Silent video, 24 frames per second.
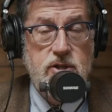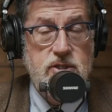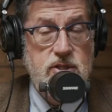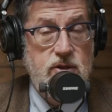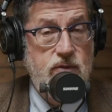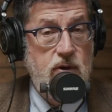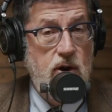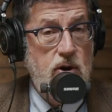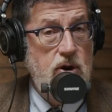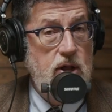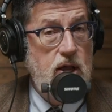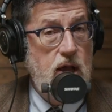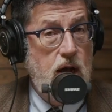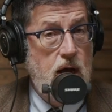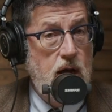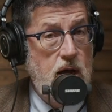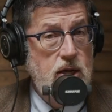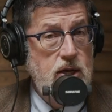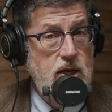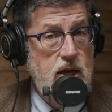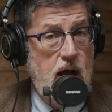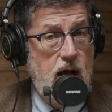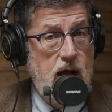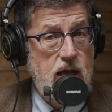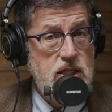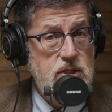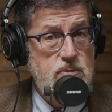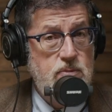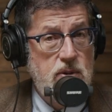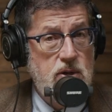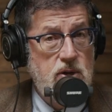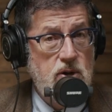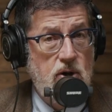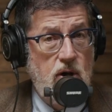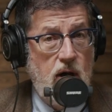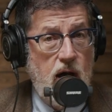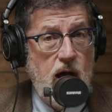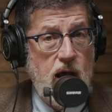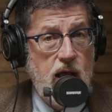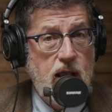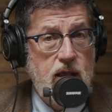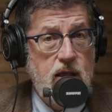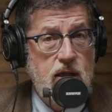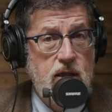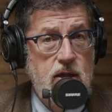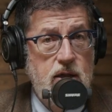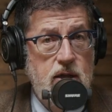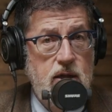is a very unhospital
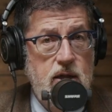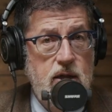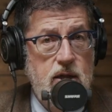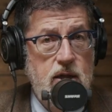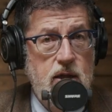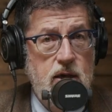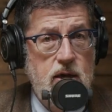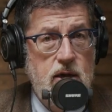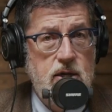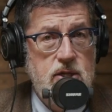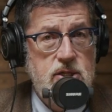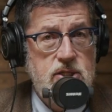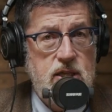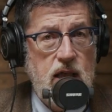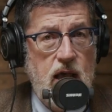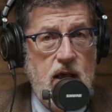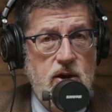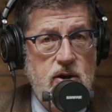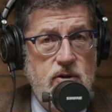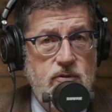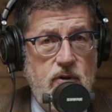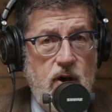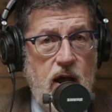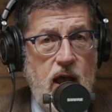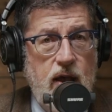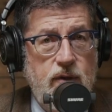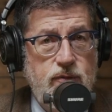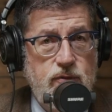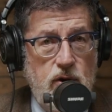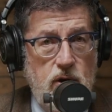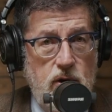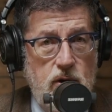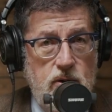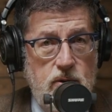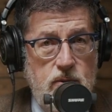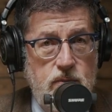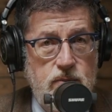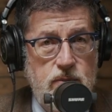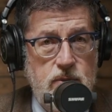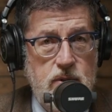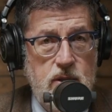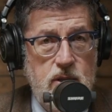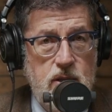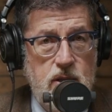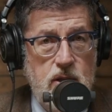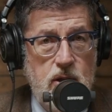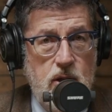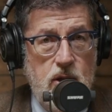like sound of laughter.
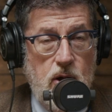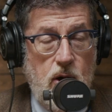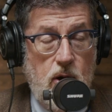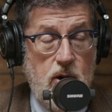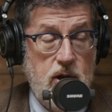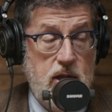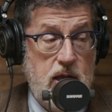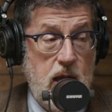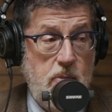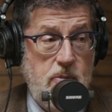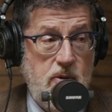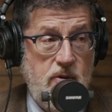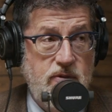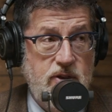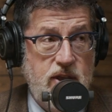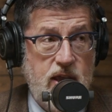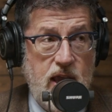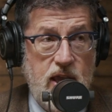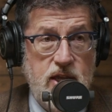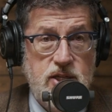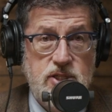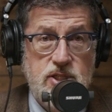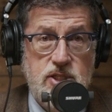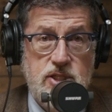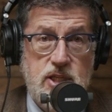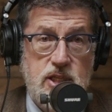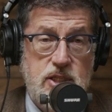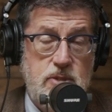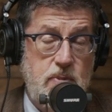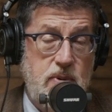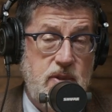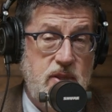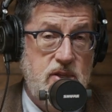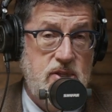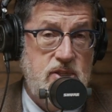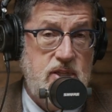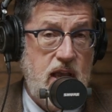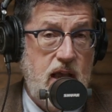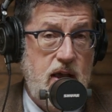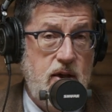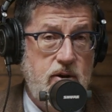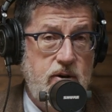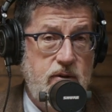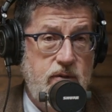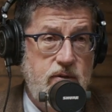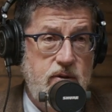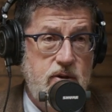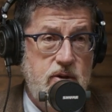On a couple of occasions, it's been the
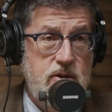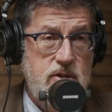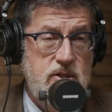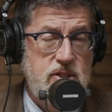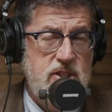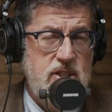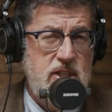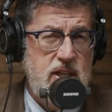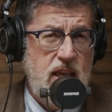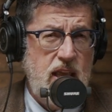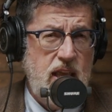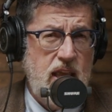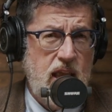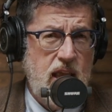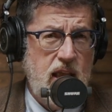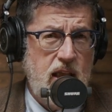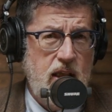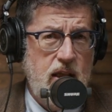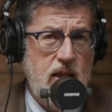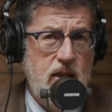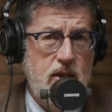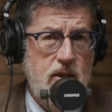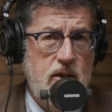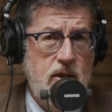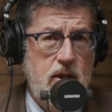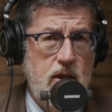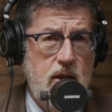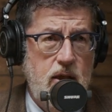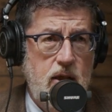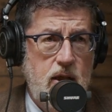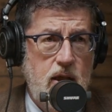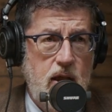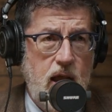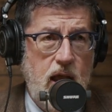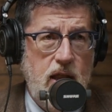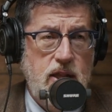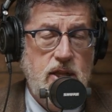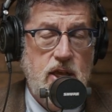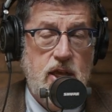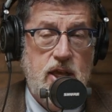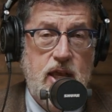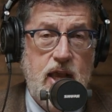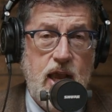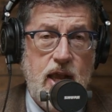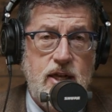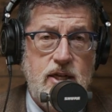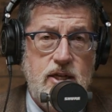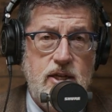sound of singing. And you
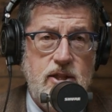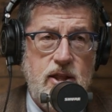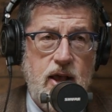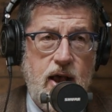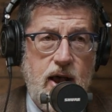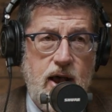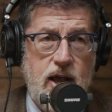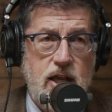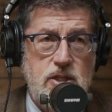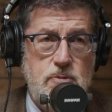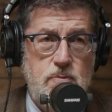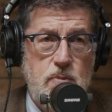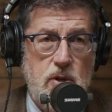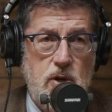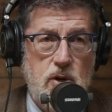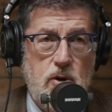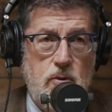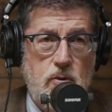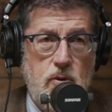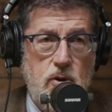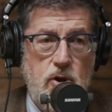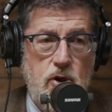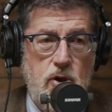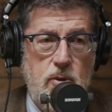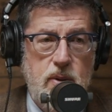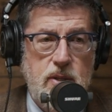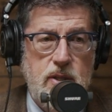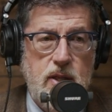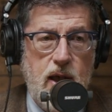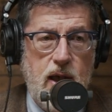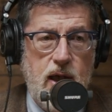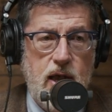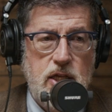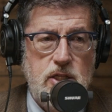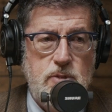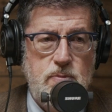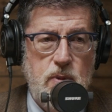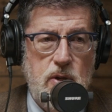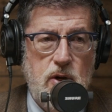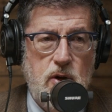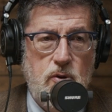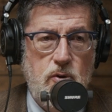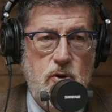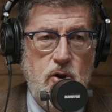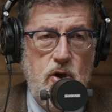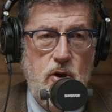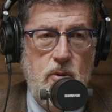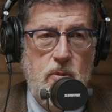get to the hospital room, and the
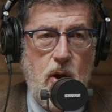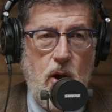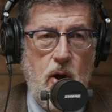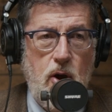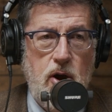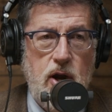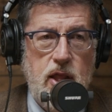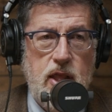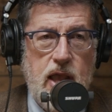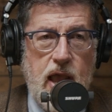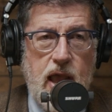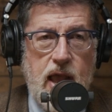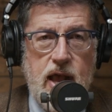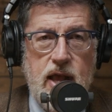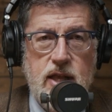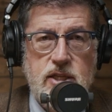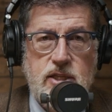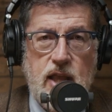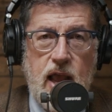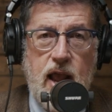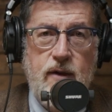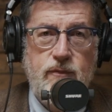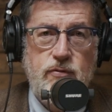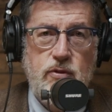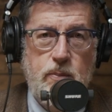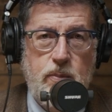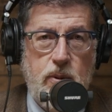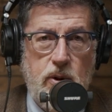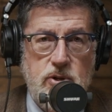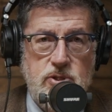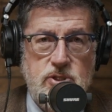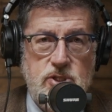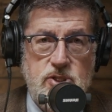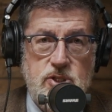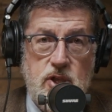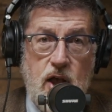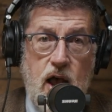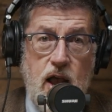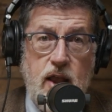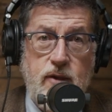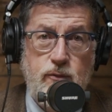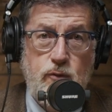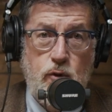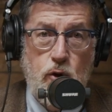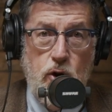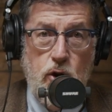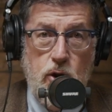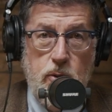hospital room already has half the person's
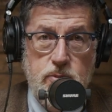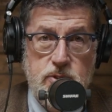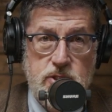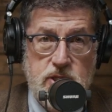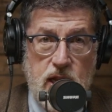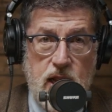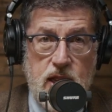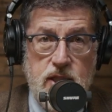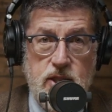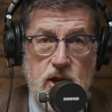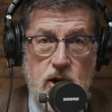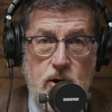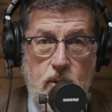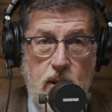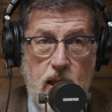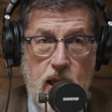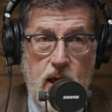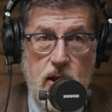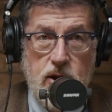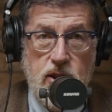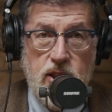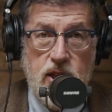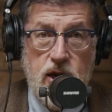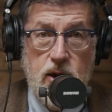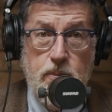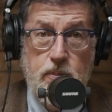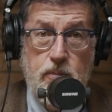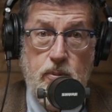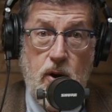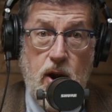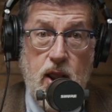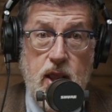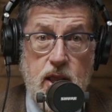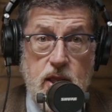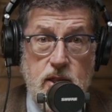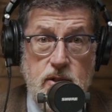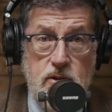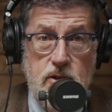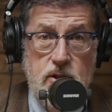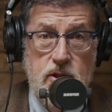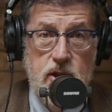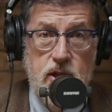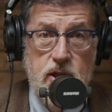life group standing around, and they're praying,